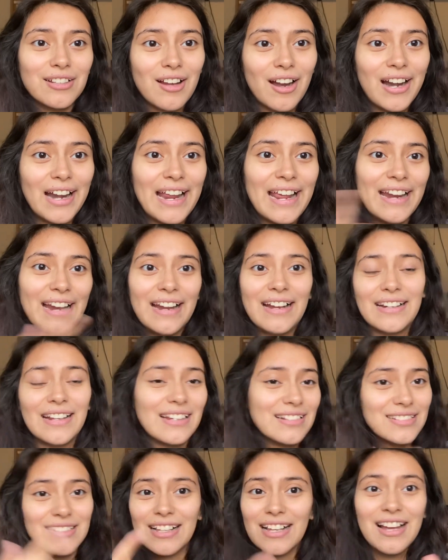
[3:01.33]
turning, and
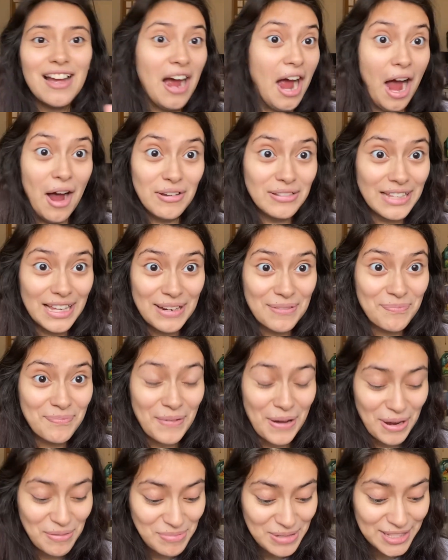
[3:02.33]
it was like I was like
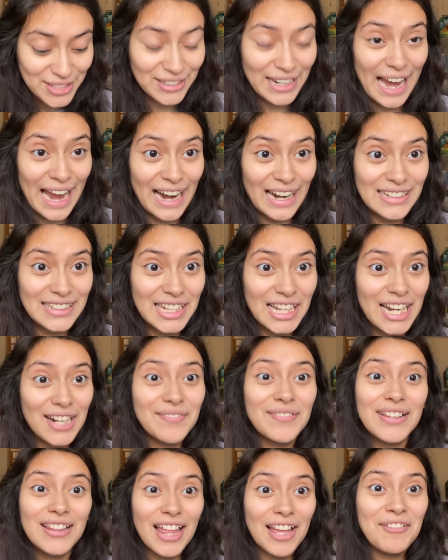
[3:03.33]
babies are active at
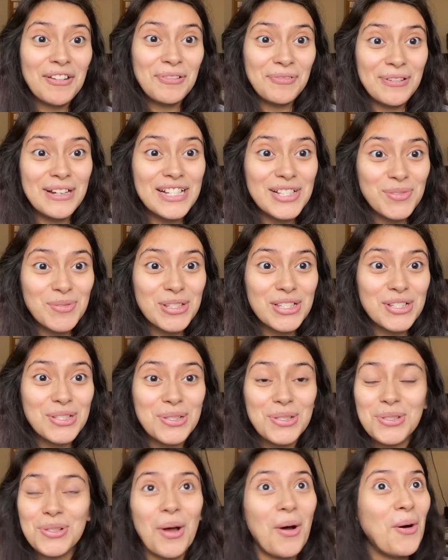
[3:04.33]
11 weeks, which is
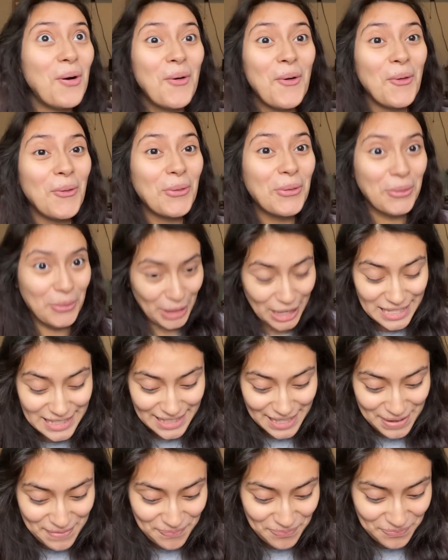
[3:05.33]
so
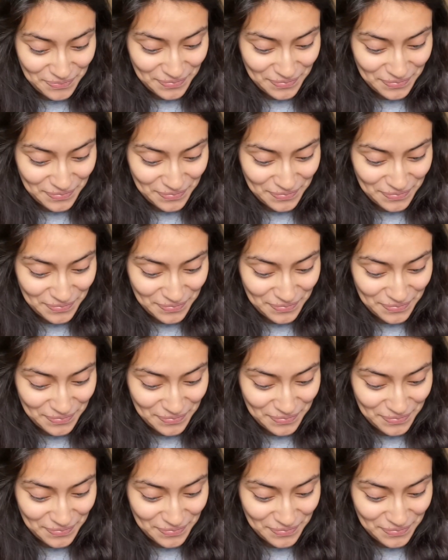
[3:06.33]
crazy.